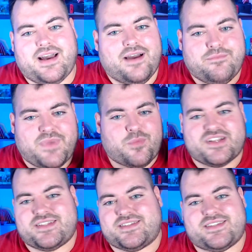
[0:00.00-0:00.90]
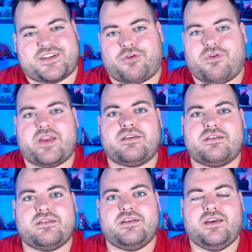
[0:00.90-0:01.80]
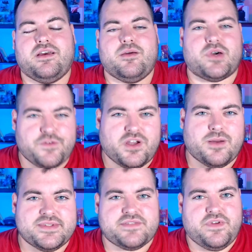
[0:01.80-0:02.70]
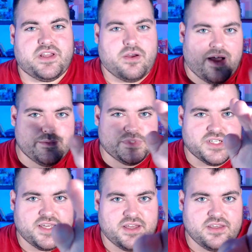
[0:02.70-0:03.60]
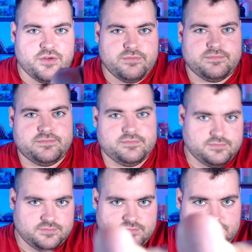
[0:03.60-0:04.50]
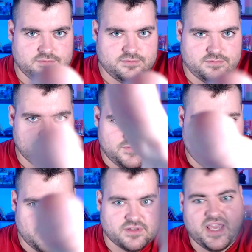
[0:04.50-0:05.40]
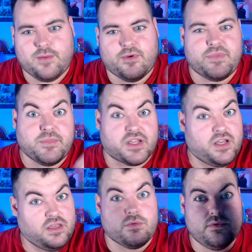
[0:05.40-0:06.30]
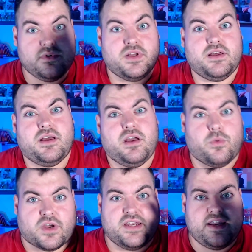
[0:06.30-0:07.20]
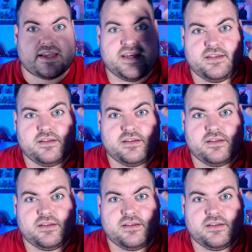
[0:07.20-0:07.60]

my presence isn't great. But if you come on this video, I'm looking at you, the camera, but I'm looking at you. We're connecting,